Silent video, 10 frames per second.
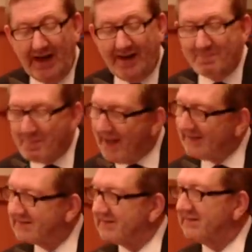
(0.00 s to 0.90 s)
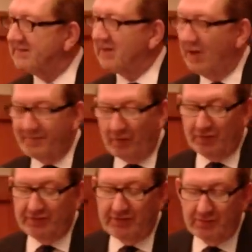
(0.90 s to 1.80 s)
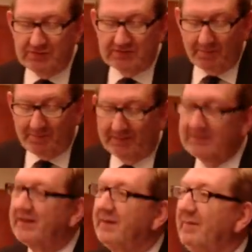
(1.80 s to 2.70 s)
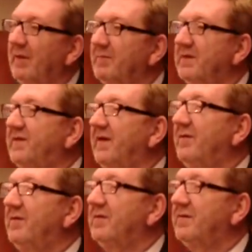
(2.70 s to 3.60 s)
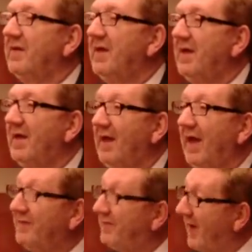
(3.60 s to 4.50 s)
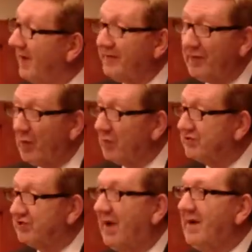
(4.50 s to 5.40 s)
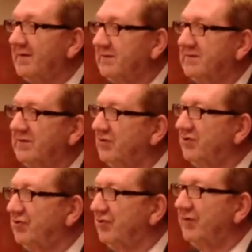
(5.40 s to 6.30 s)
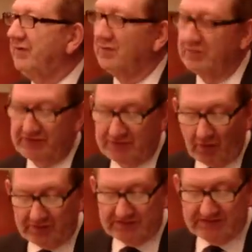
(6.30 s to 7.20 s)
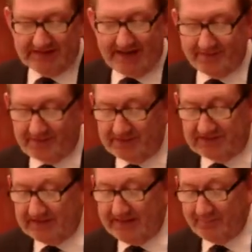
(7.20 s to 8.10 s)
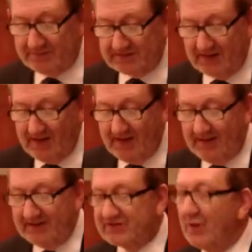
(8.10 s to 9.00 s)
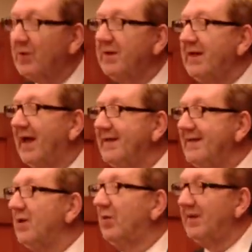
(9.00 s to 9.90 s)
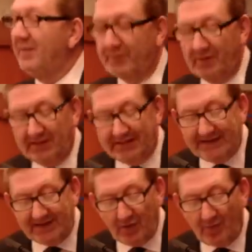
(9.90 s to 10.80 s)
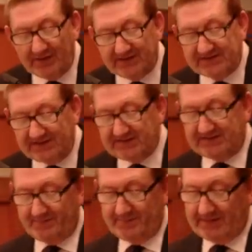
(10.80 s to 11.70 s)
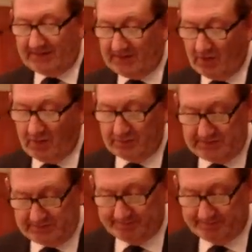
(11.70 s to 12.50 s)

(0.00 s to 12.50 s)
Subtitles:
and masses of unused building materials. A five-year-old child could join those dots together. It seems it's only a neoliberal economic system that can't.